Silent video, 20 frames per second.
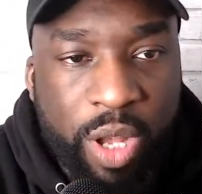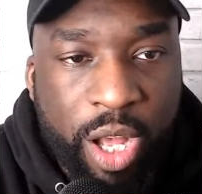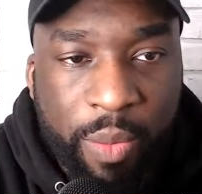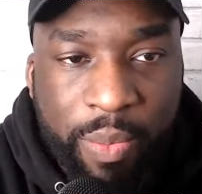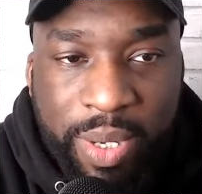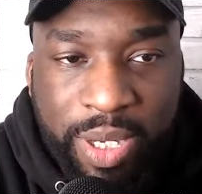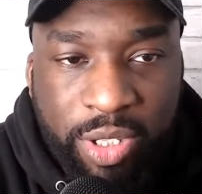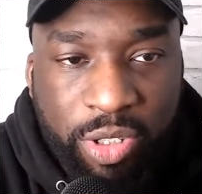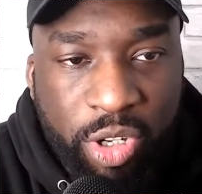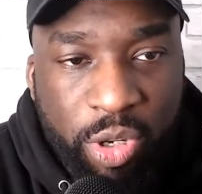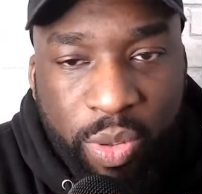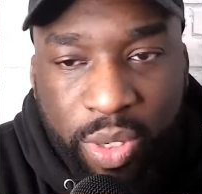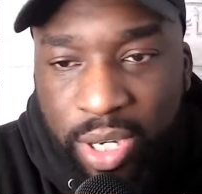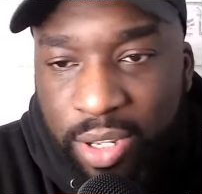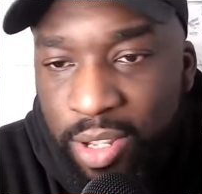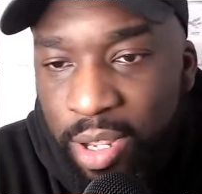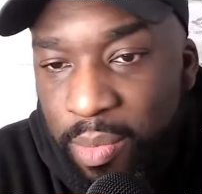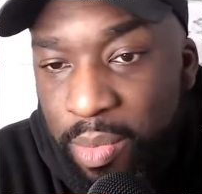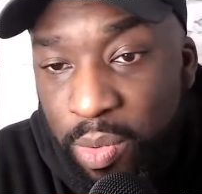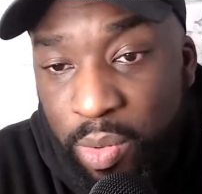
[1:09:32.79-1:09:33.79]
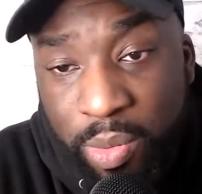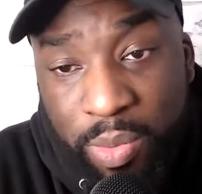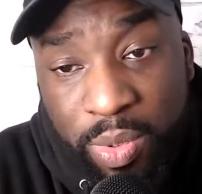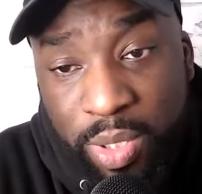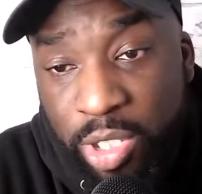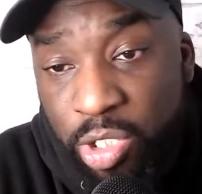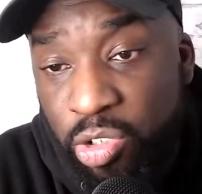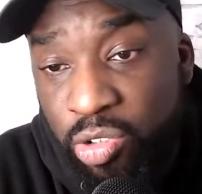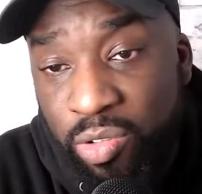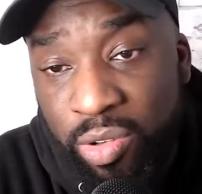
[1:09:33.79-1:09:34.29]
I've been doing it. We've
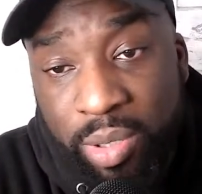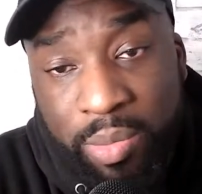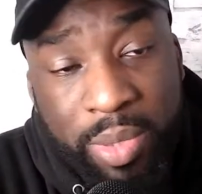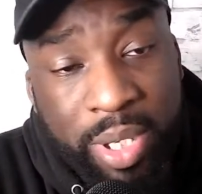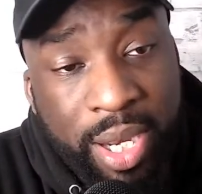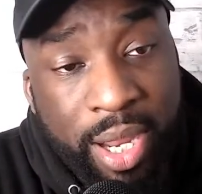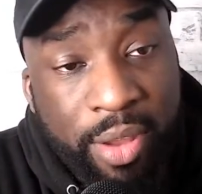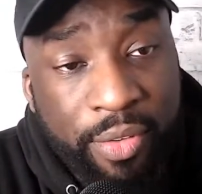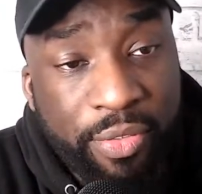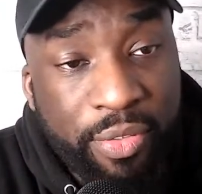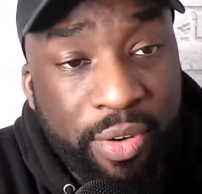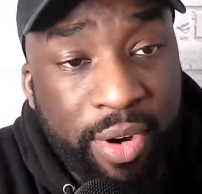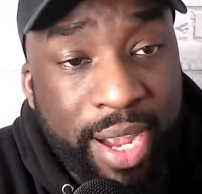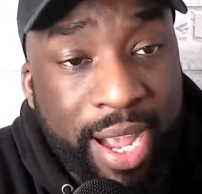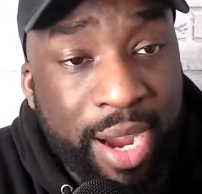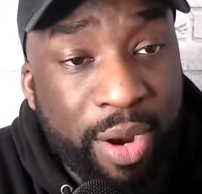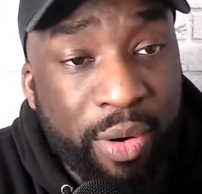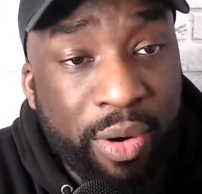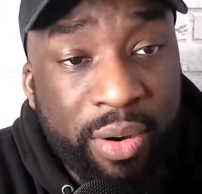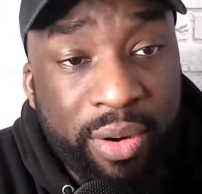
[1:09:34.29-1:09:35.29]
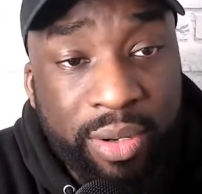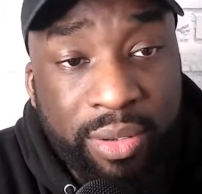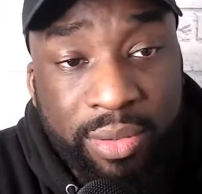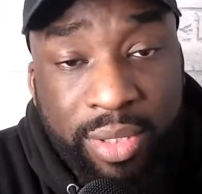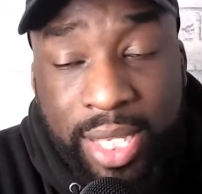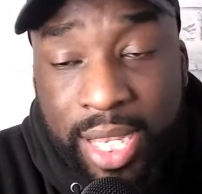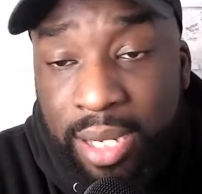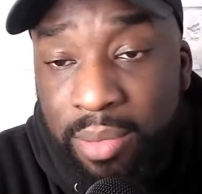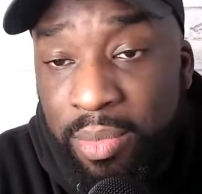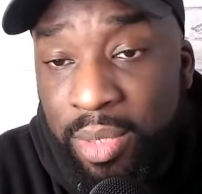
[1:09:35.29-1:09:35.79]
been streaming now for an hour
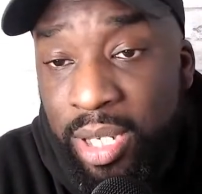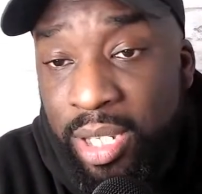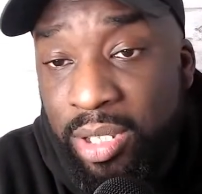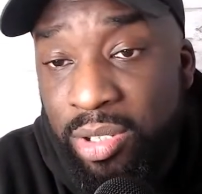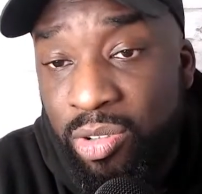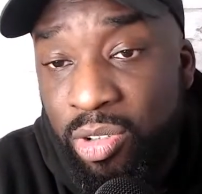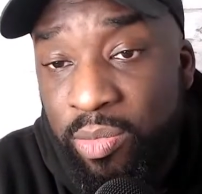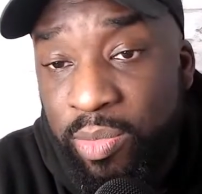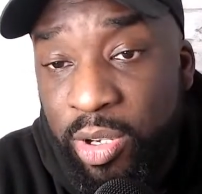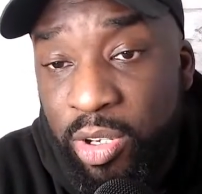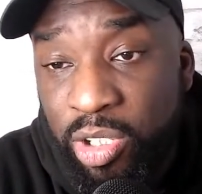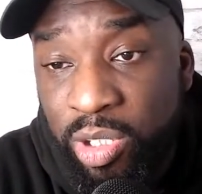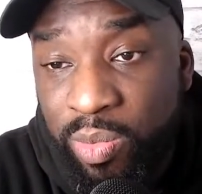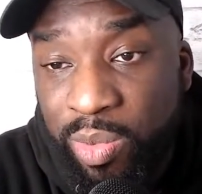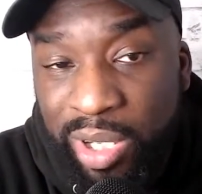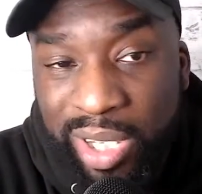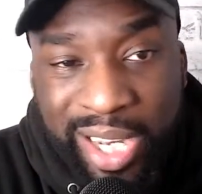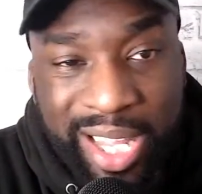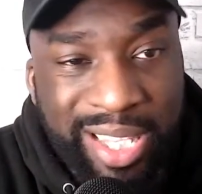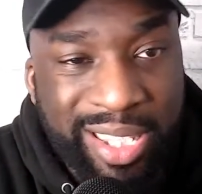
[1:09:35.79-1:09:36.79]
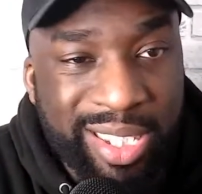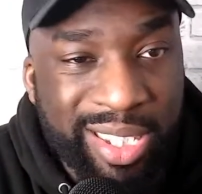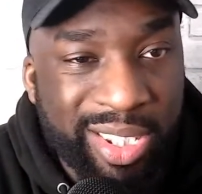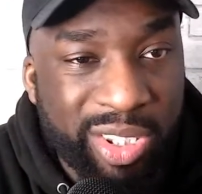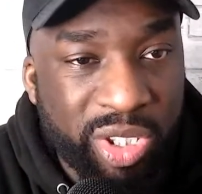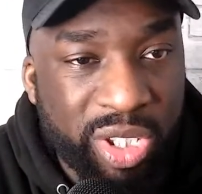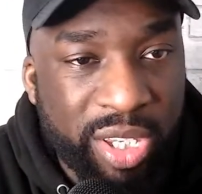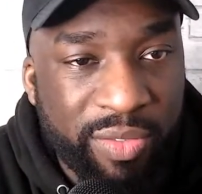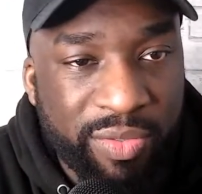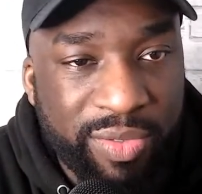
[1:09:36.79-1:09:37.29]
and 10 minutes almost, but let's
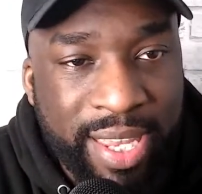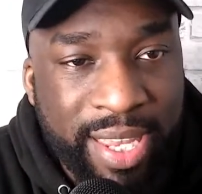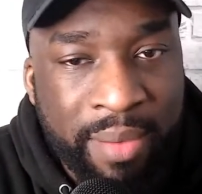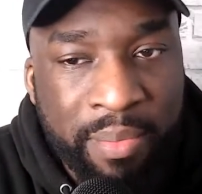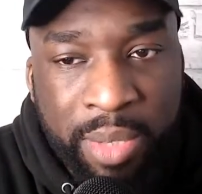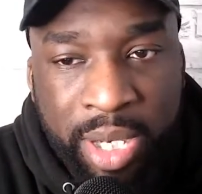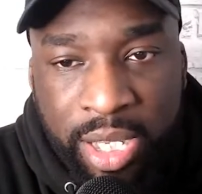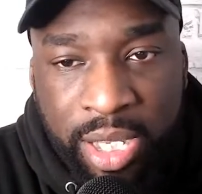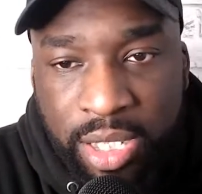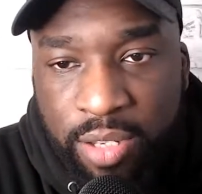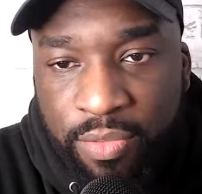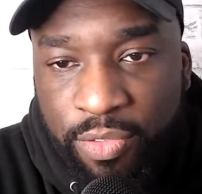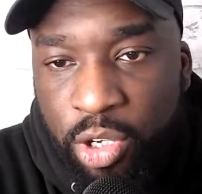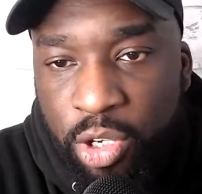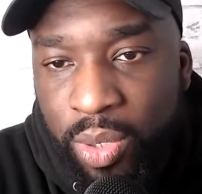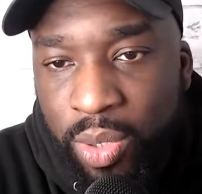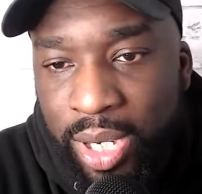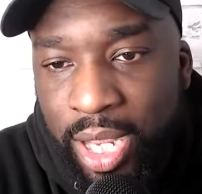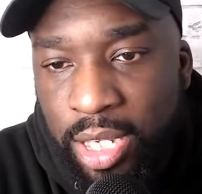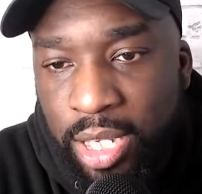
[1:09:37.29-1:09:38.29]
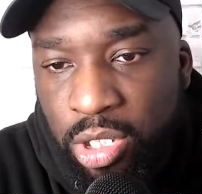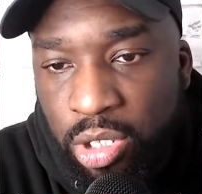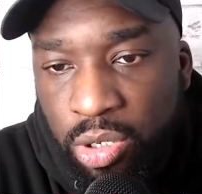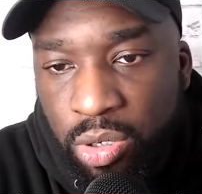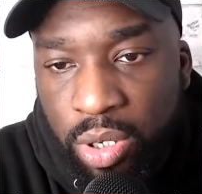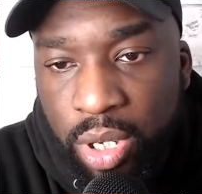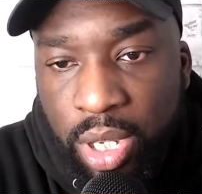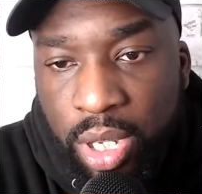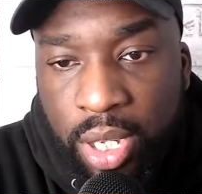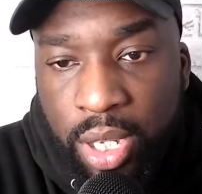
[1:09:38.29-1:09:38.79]
just give 10 minutes of Q&A.
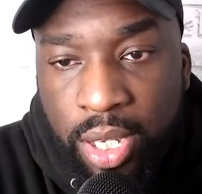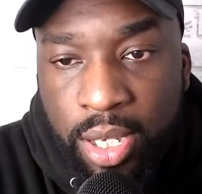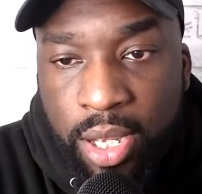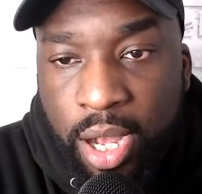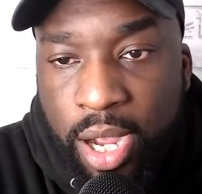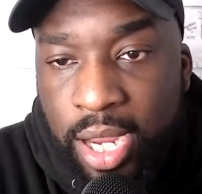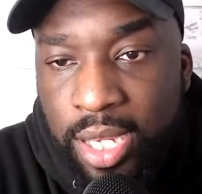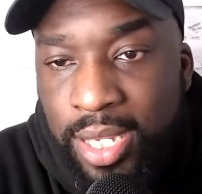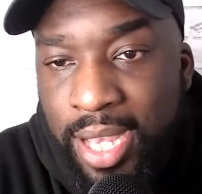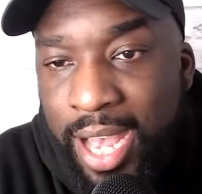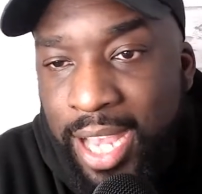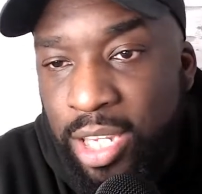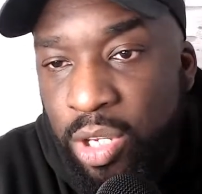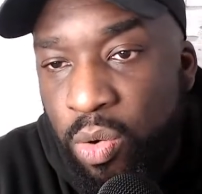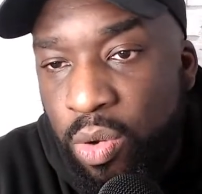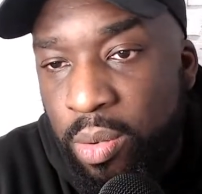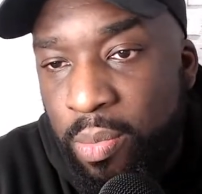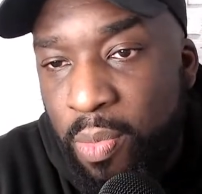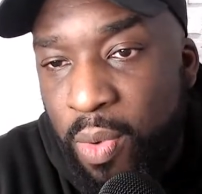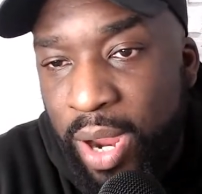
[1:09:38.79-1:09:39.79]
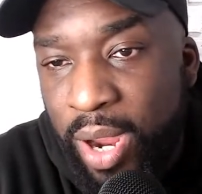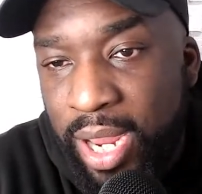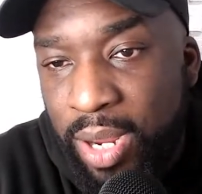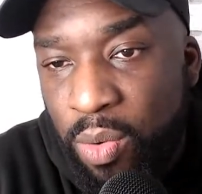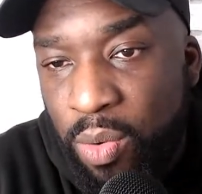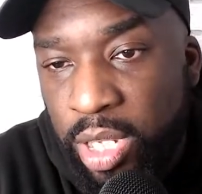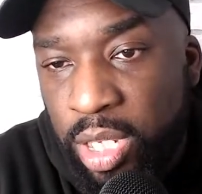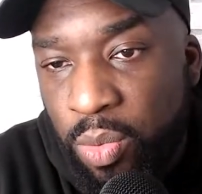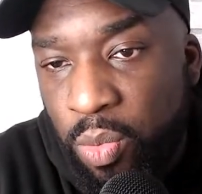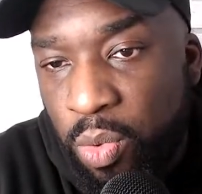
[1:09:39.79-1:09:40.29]
So, guys, ask good boy
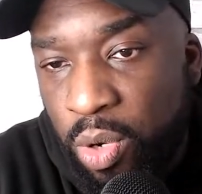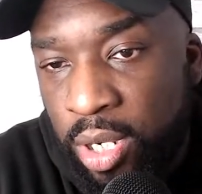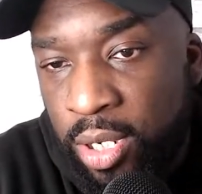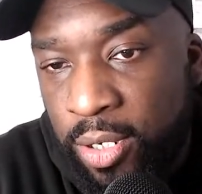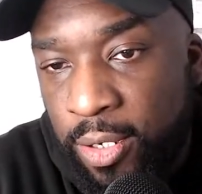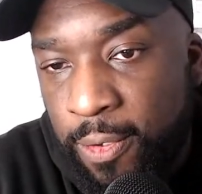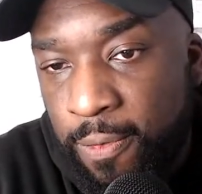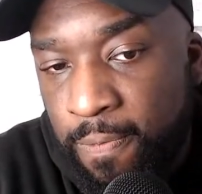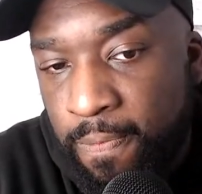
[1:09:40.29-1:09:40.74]
what you want.